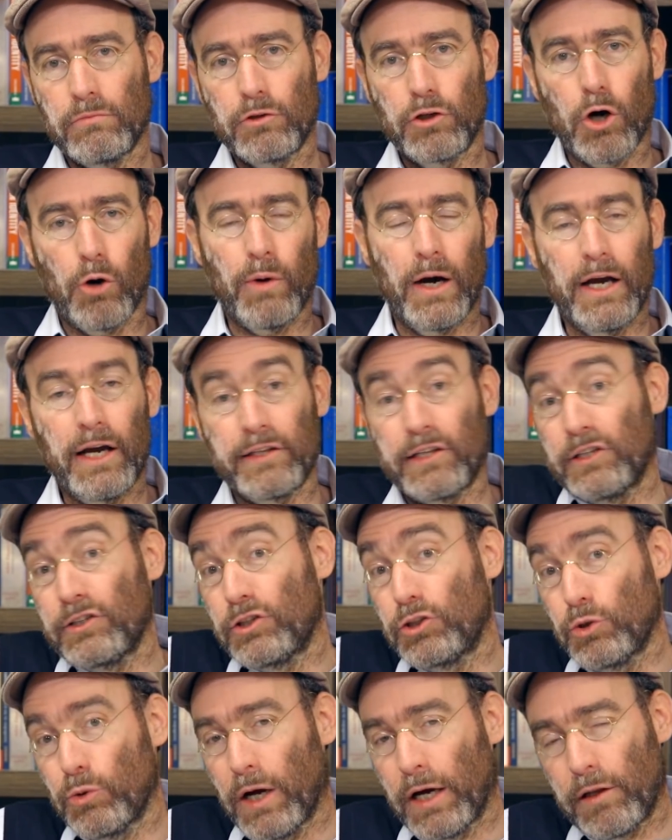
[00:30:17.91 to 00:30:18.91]
go ahead
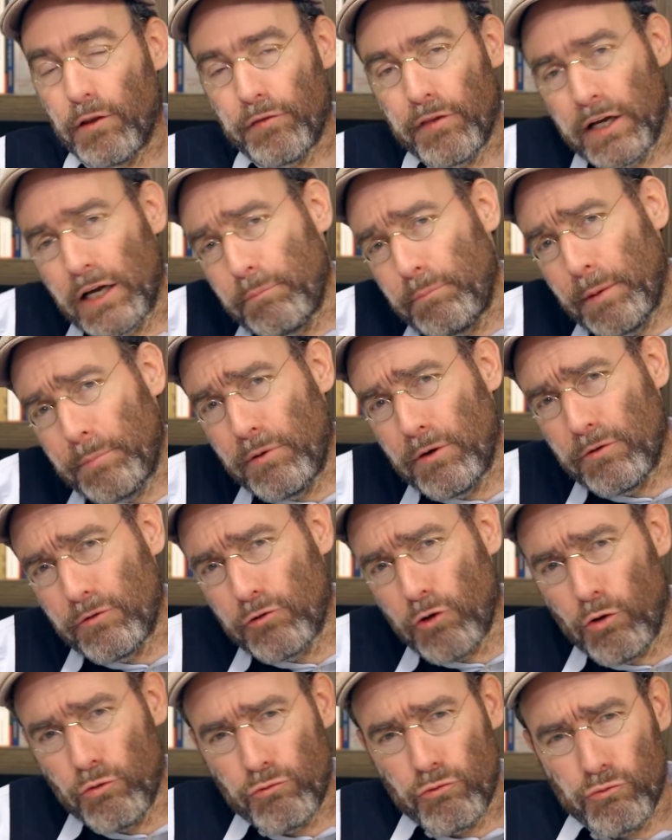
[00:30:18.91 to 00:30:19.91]
and do anything, and people
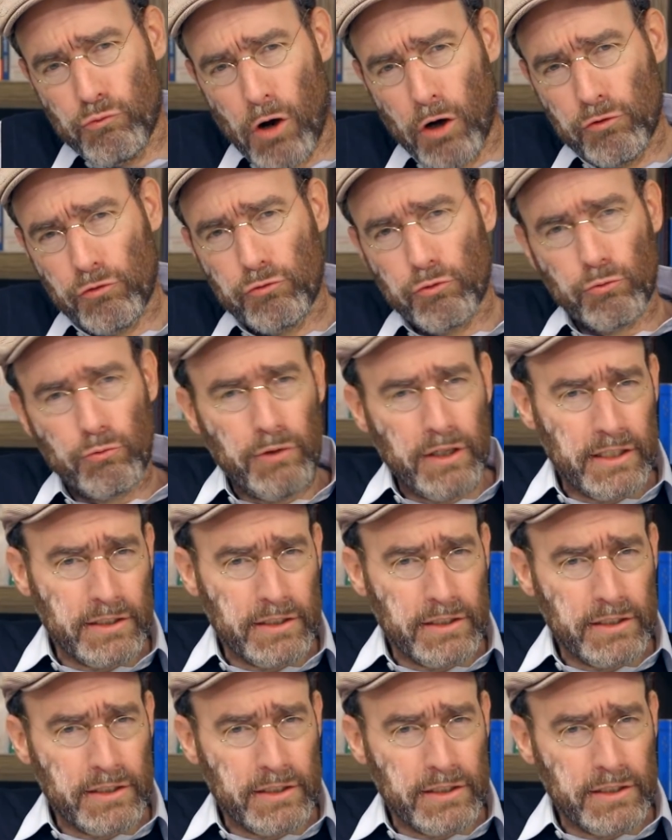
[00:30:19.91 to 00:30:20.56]
don't want to